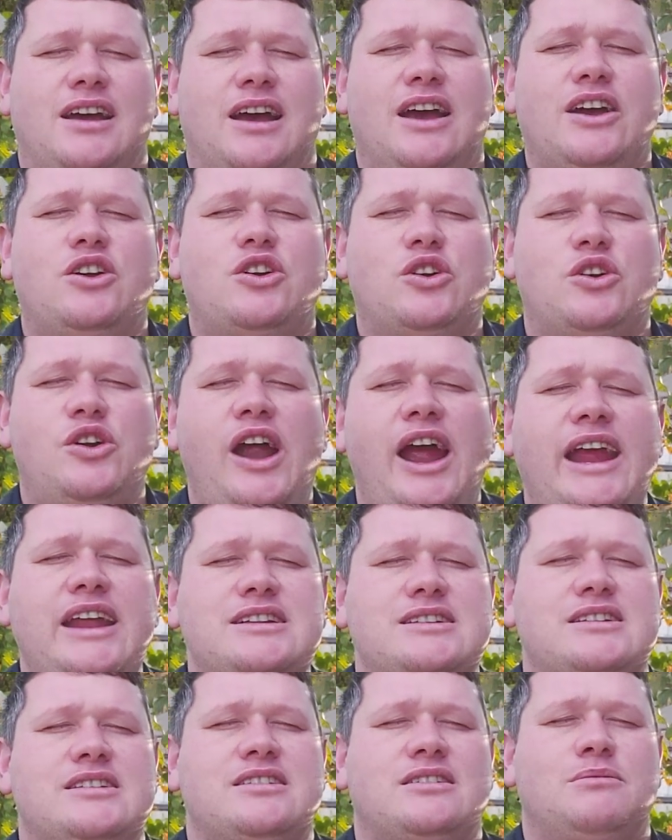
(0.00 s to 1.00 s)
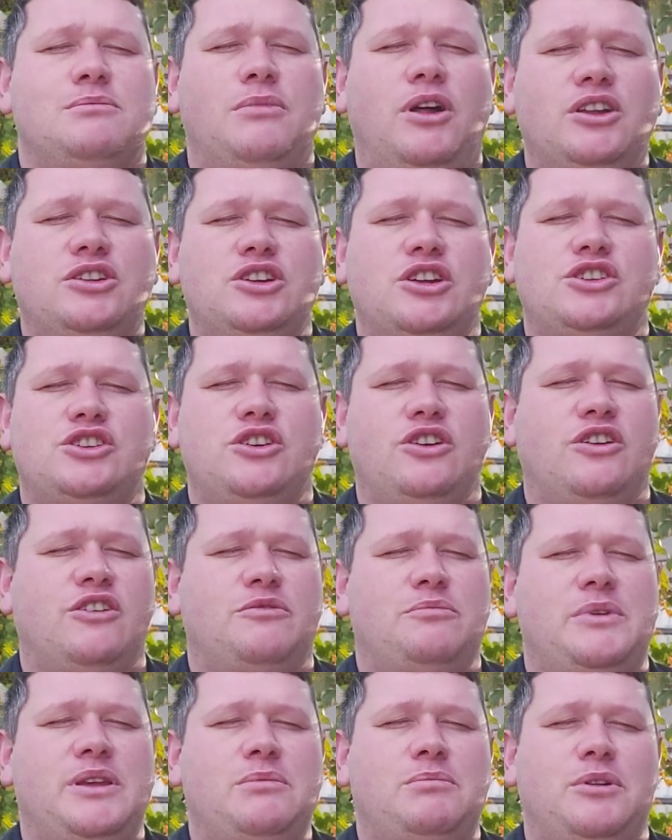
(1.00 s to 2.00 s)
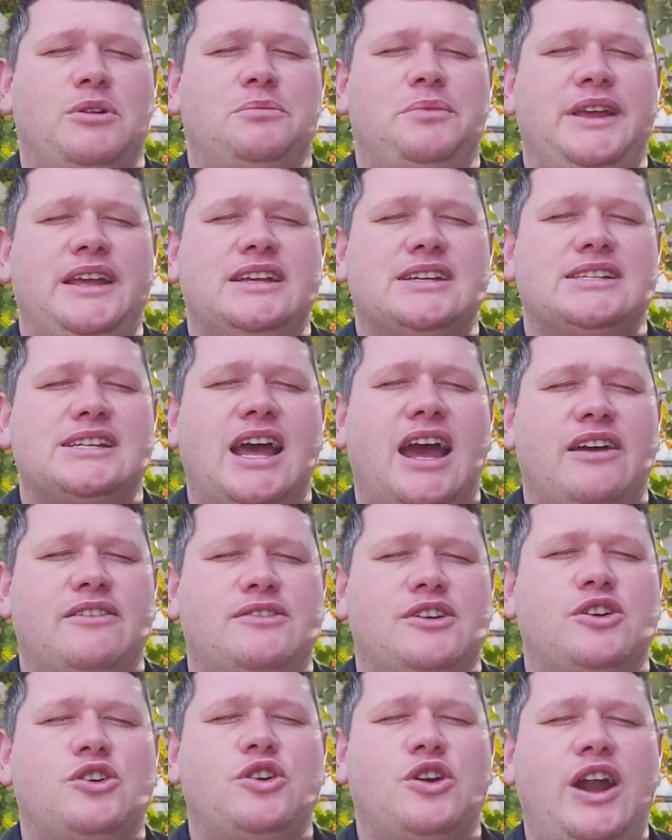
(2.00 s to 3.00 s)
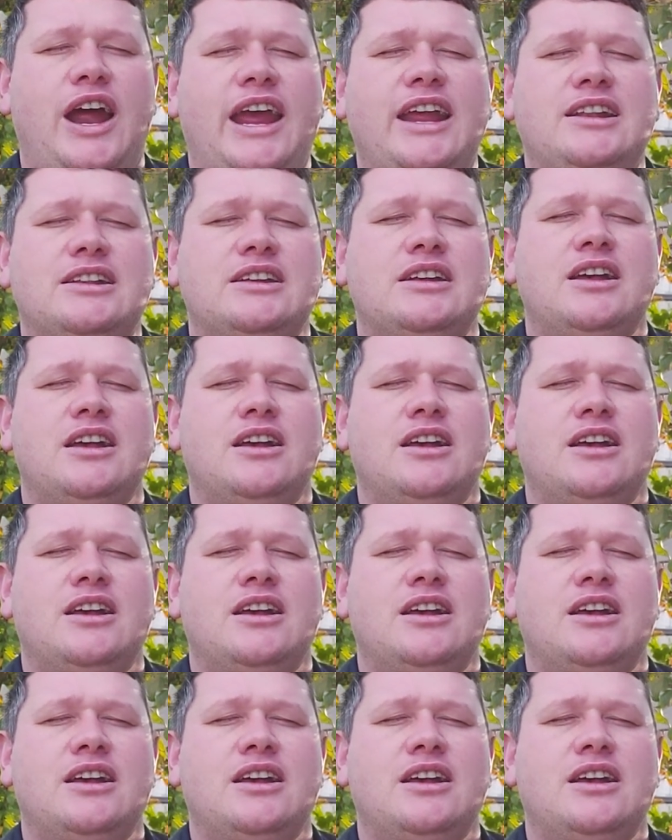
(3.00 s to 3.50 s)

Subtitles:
a great multitude of people being saved, a great